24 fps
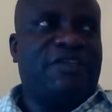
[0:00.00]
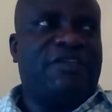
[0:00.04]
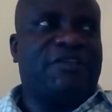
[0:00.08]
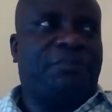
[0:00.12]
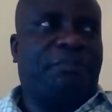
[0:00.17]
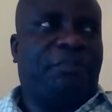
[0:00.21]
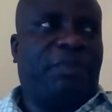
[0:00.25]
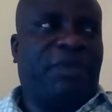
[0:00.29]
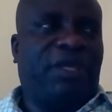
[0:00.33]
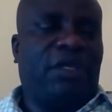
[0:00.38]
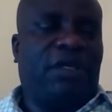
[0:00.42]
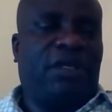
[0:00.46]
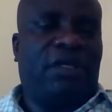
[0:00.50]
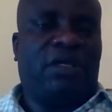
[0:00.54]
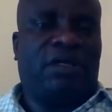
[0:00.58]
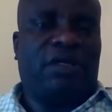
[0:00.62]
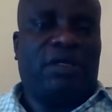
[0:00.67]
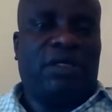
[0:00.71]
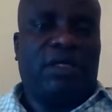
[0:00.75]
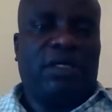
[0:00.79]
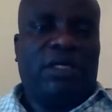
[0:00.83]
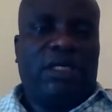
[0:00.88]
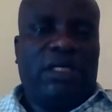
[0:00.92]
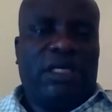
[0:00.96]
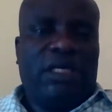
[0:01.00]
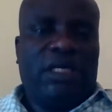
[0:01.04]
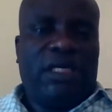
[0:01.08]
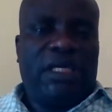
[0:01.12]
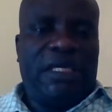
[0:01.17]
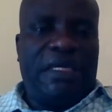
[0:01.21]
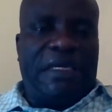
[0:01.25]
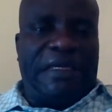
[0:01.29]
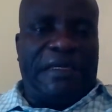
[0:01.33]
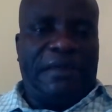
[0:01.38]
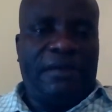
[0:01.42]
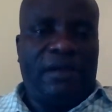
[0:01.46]
speak
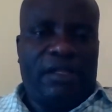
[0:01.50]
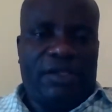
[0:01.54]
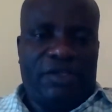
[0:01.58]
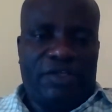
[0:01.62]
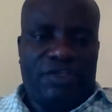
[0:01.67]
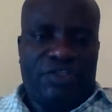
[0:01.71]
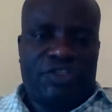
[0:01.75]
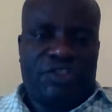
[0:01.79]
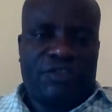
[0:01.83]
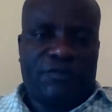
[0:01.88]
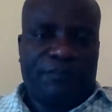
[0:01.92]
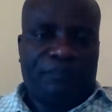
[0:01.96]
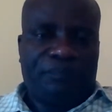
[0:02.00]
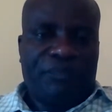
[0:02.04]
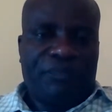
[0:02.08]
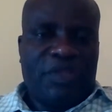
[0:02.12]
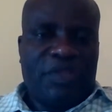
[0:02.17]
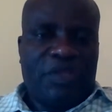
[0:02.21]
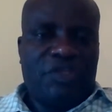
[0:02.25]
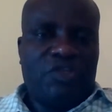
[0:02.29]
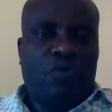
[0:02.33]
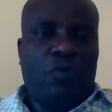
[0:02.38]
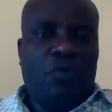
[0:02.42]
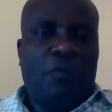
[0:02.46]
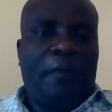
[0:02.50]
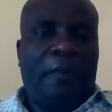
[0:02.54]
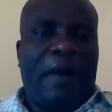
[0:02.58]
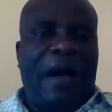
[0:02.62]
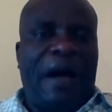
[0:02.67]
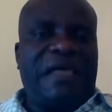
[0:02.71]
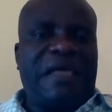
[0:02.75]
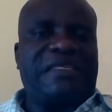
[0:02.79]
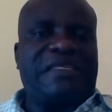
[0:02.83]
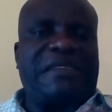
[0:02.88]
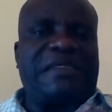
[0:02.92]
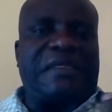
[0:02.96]
English, you
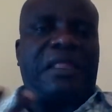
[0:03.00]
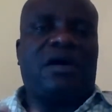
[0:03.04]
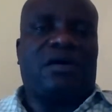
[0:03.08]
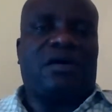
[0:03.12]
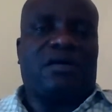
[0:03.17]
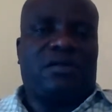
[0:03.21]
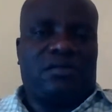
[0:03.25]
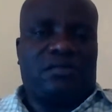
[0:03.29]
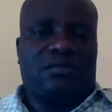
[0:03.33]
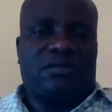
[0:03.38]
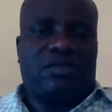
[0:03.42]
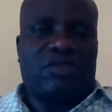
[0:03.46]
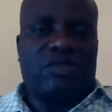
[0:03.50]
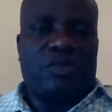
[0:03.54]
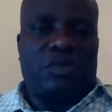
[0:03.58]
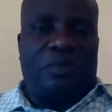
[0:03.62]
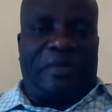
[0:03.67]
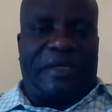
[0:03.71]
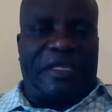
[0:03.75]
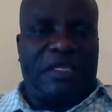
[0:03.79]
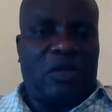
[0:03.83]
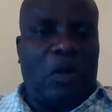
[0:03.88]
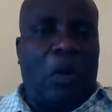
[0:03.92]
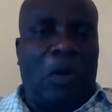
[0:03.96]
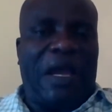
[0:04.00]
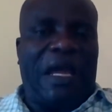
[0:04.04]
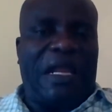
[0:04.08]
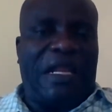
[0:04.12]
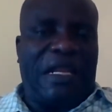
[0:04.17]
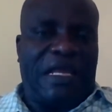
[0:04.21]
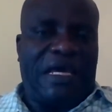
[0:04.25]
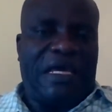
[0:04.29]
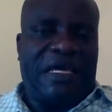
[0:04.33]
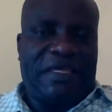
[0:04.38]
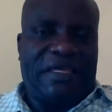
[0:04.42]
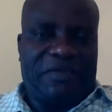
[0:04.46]
must learn to
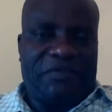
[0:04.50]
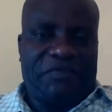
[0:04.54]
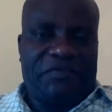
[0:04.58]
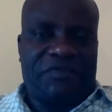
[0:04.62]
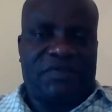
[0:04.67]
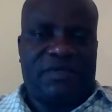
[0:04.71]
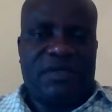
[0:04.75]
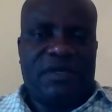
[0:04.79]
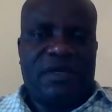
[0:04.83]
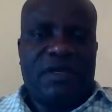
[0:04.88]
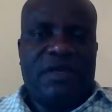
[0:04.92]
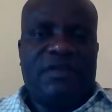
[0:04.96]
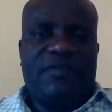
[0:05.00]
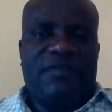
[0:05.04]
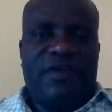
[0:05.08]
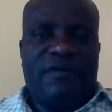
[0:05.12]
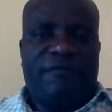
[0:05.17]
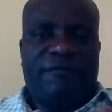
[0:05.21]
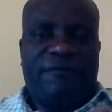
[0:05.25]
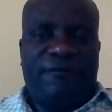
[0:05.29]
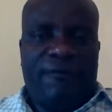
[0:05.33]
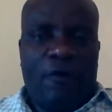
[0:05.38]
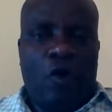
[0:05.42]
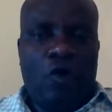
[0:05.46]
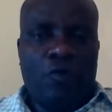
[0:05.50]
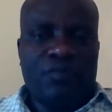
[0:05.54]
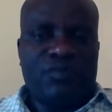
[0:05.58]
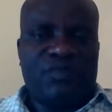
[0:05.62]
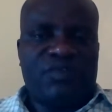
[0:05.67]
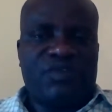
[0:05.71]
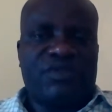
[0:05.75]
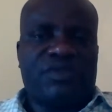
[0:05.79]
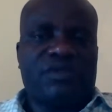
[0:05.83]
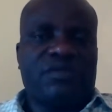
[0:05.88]
recognize the forms,